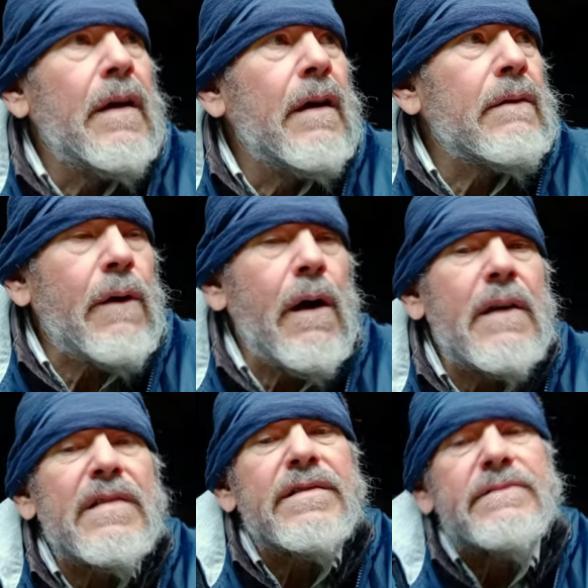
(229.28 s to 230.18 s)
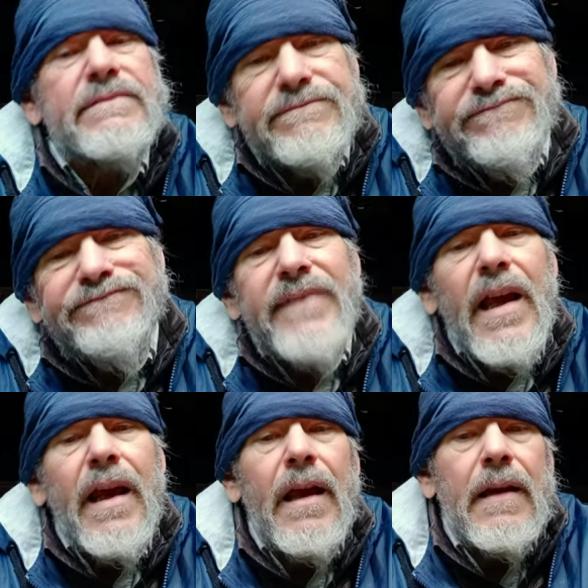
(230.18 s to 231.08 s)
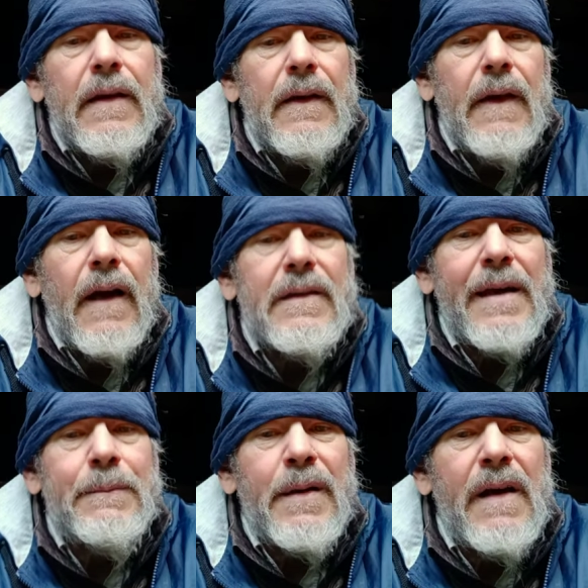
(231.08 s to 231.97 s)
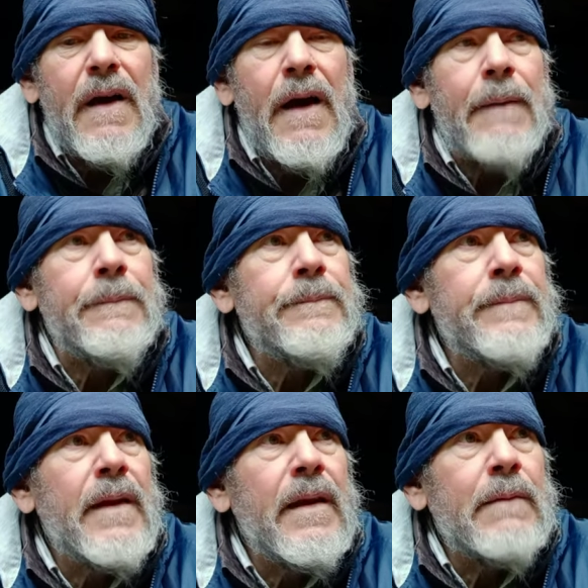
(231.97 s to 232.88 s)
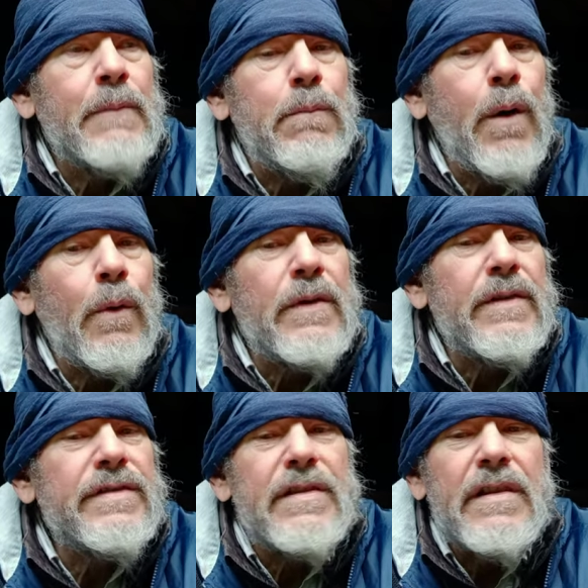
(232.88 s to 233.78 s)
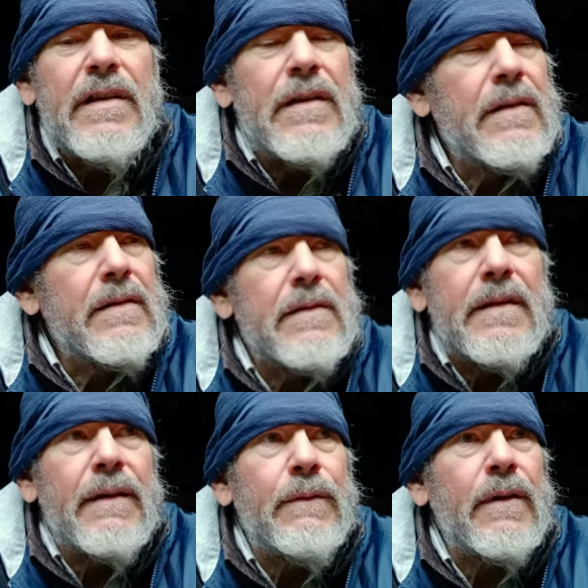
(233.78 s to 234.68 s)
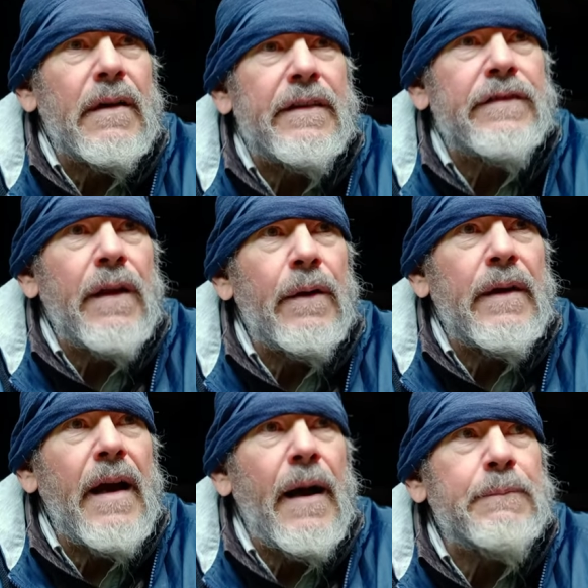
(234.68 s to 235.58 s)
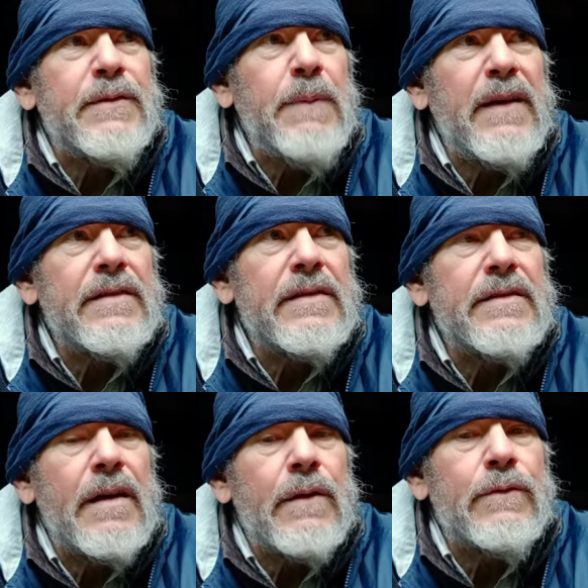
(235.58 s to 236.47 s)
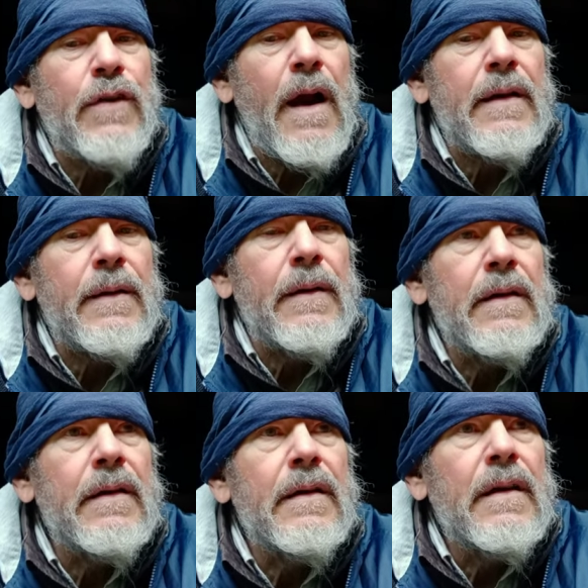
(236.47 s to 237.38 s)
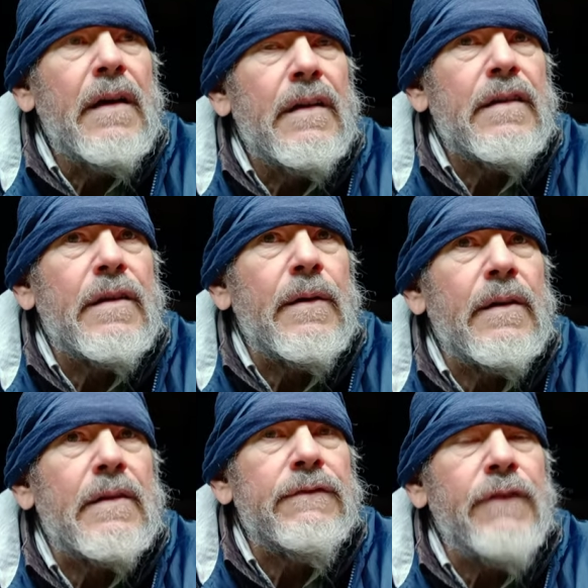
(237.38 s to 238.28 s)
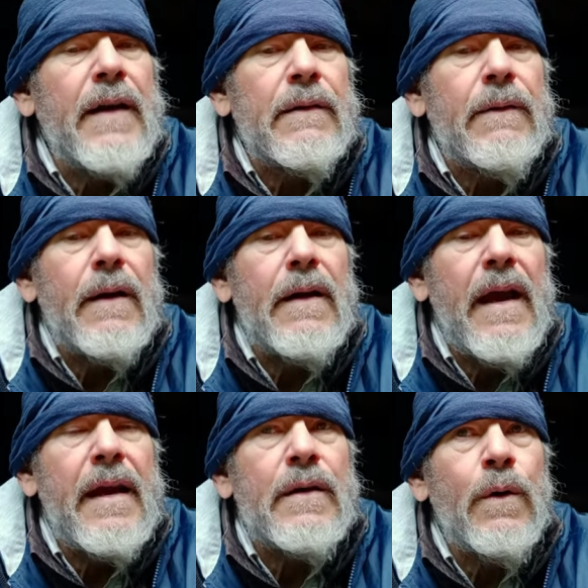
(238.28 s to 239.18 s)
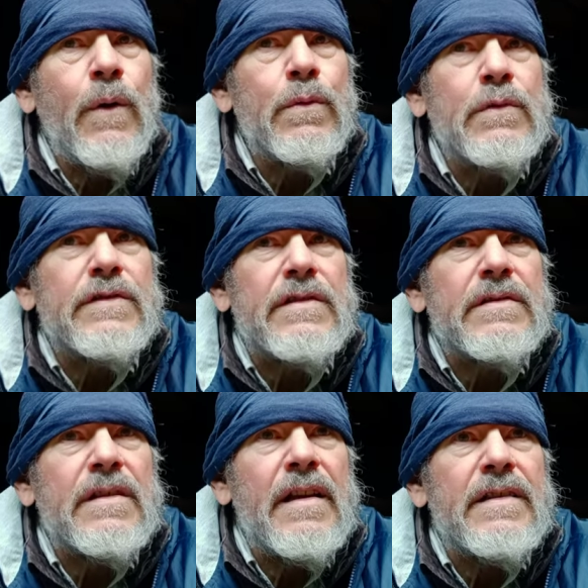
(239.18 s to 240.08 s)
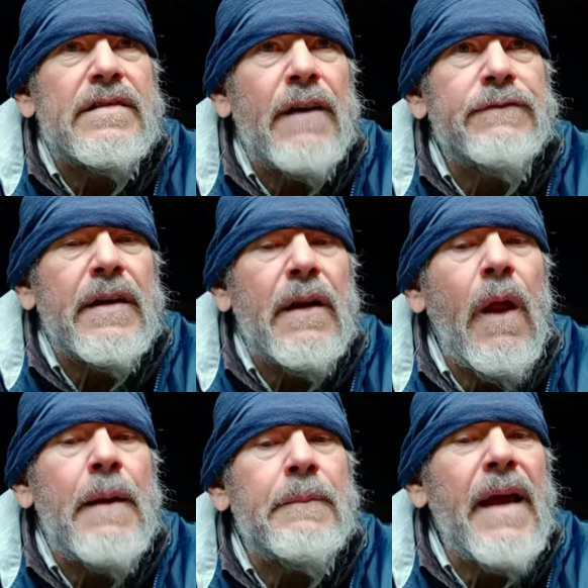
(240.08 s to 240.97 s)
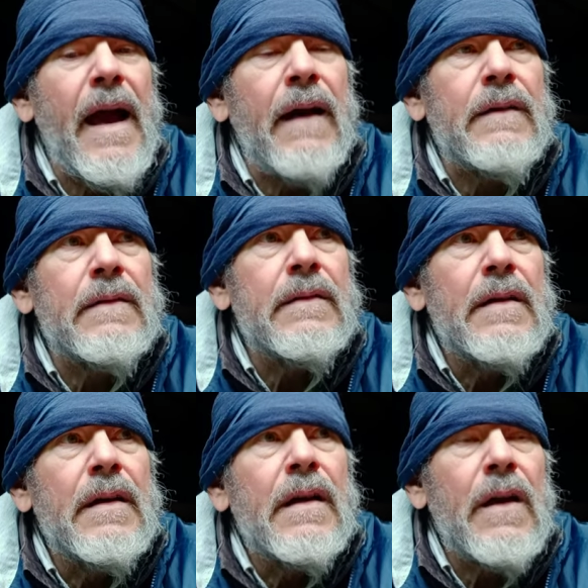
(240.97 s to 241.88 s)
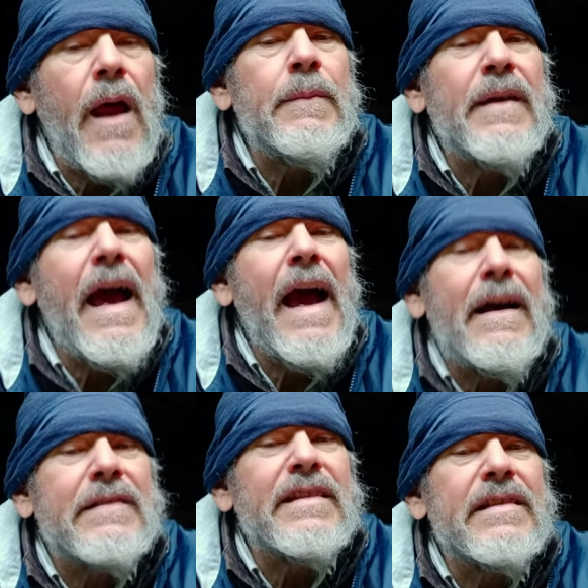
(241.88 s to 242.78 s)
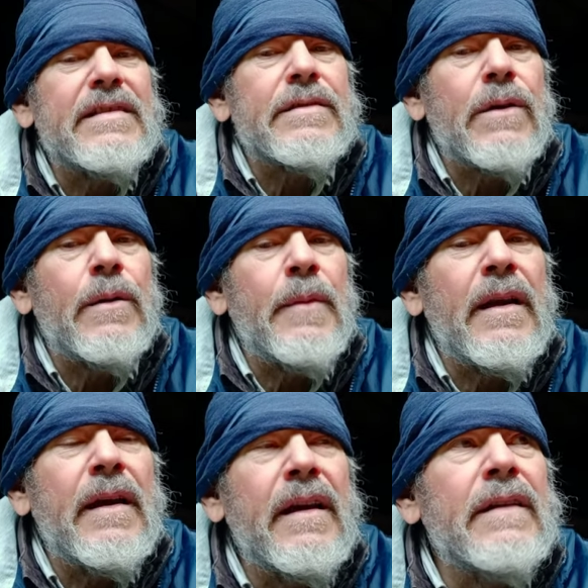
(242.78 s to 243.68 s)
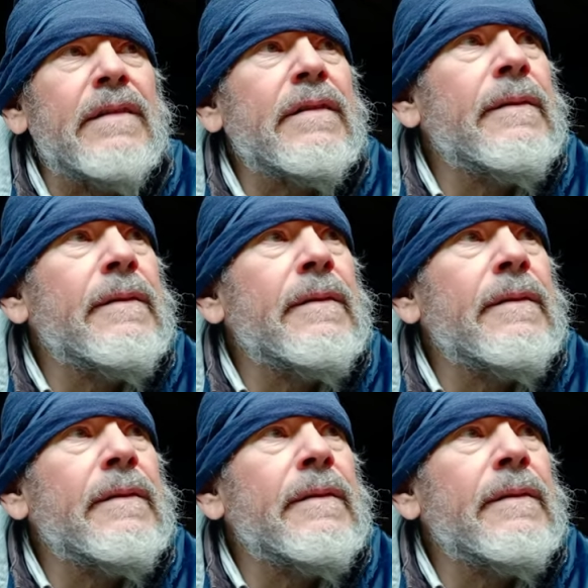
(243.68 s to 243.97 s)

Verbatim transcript: Rocks, nah, I'll take my time. But boulders, they really slow you up, especially you know trying to to, to find the handholds and, and stuff to climb down. Climbing down's easier on my knees,